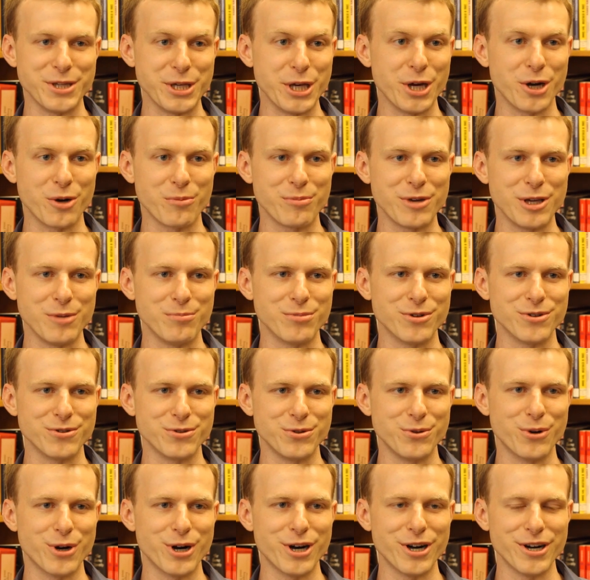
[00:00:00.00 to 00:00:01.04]
the young people
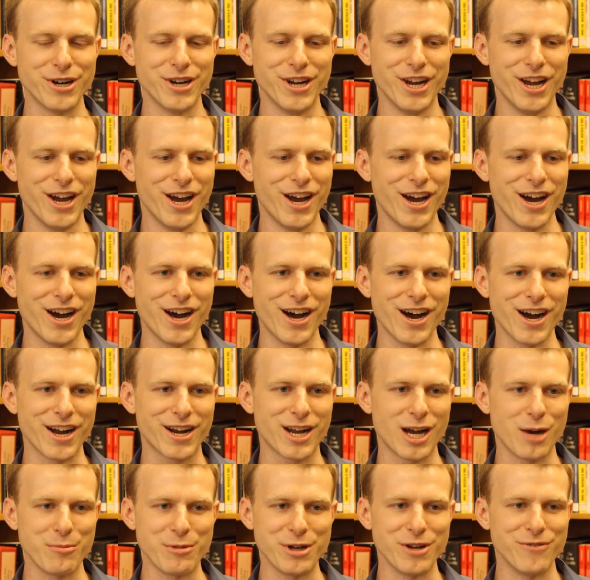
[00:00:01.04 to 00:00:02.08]
who are
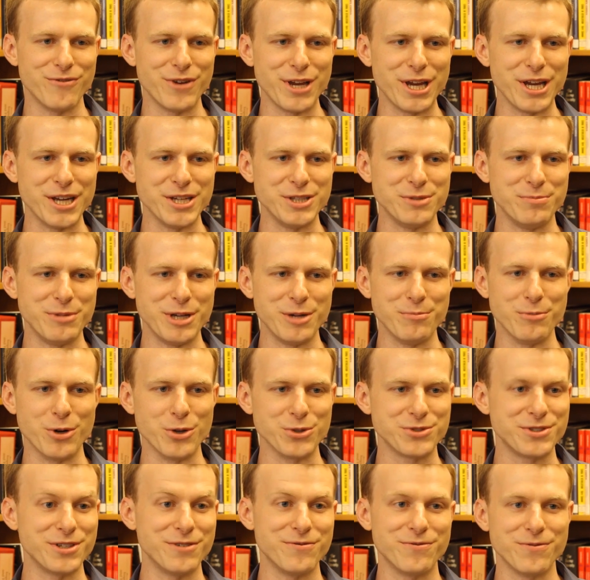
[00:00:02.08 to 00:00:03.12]
coming of age, being
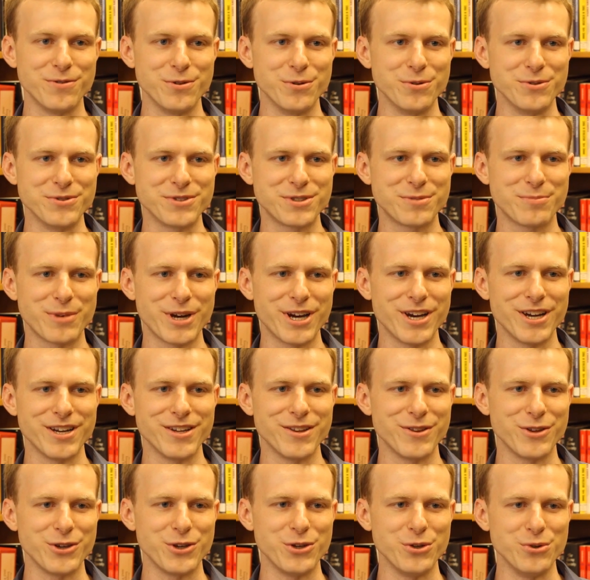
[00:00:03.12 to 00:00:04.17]
most influenced by
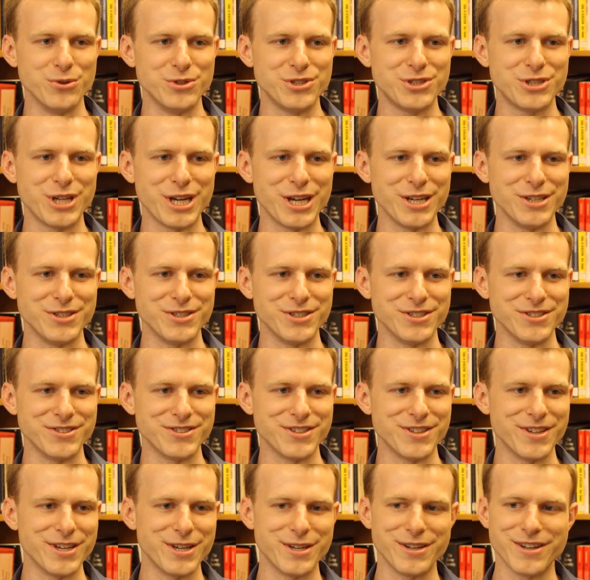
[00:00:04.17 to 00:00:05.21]
the huge changes,
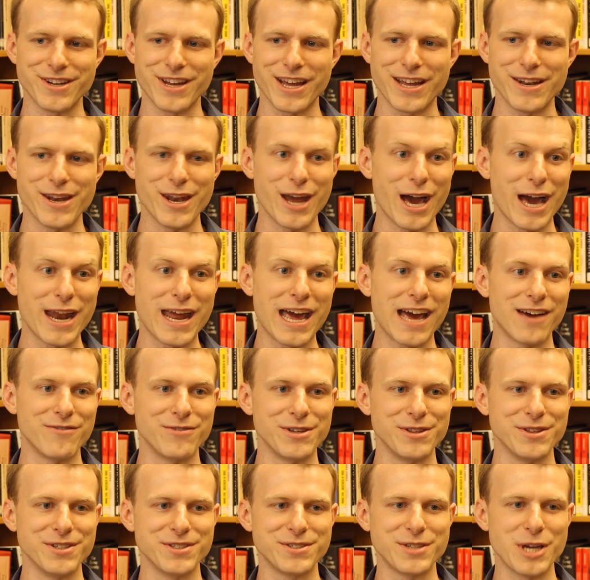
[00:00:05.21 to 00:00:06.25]
and then not
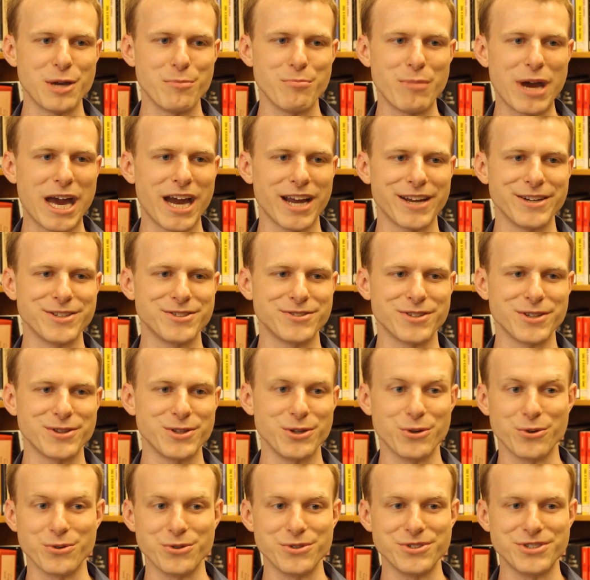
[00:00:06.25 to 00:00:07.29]
having the same baggage that the
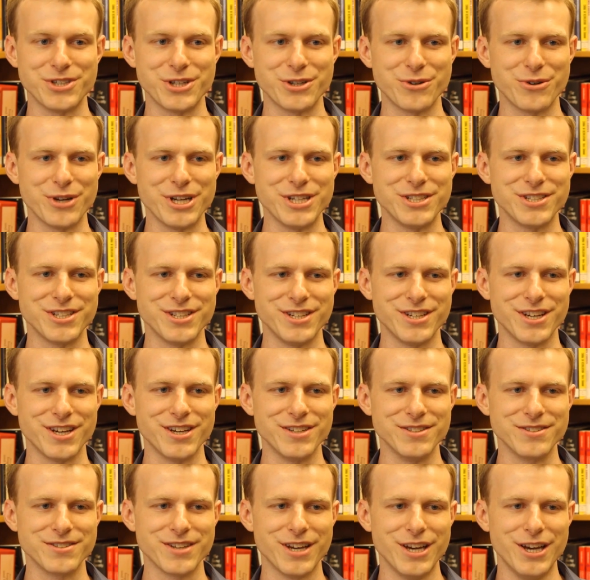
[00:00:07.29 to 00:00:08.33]
older generation
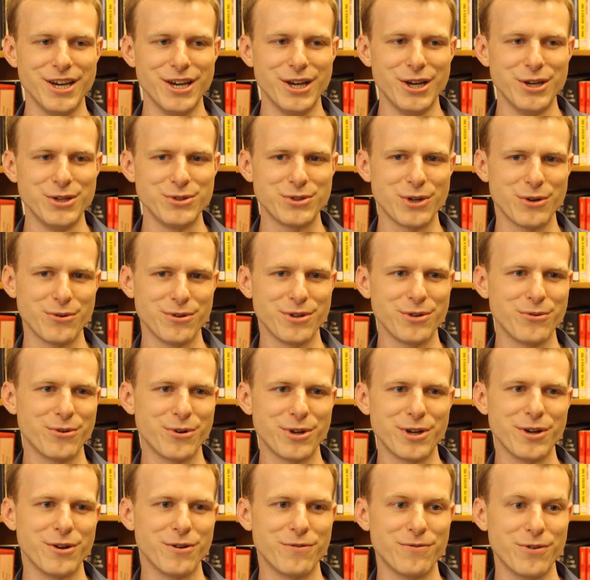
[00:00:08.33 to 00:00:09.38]
does. So I really
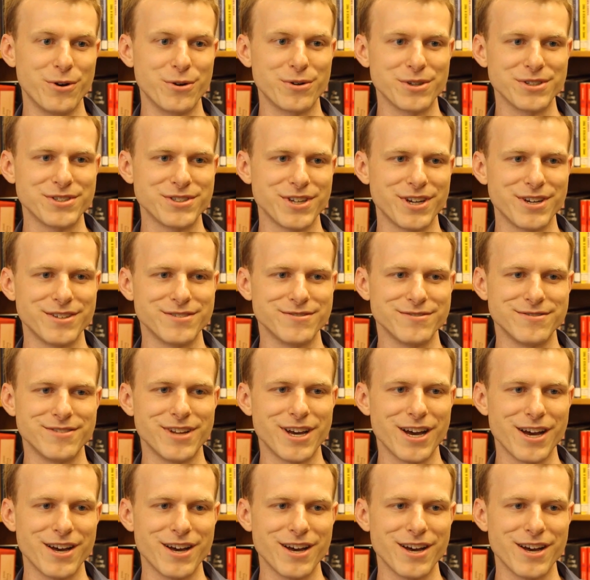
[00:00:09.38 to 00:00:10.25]
wanted to focus on